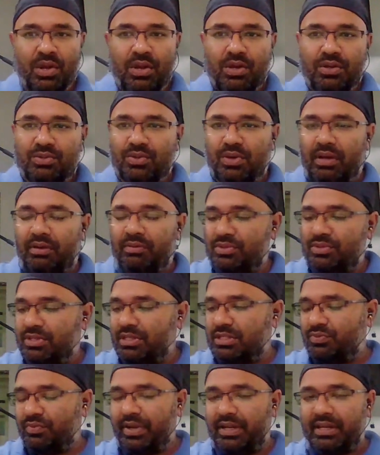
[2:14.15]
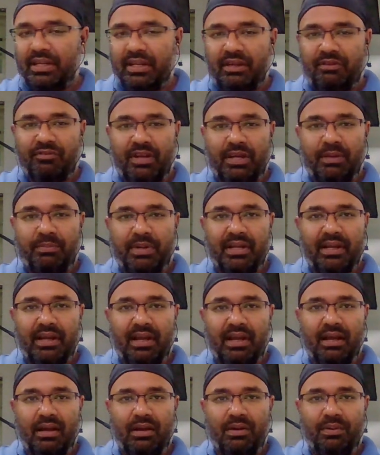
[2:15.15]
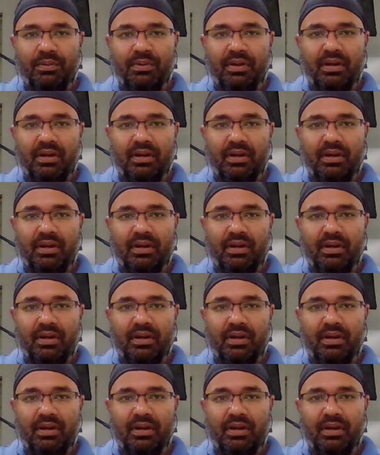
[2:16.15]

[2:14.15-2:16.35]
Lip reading: so I was just waiting if anybody have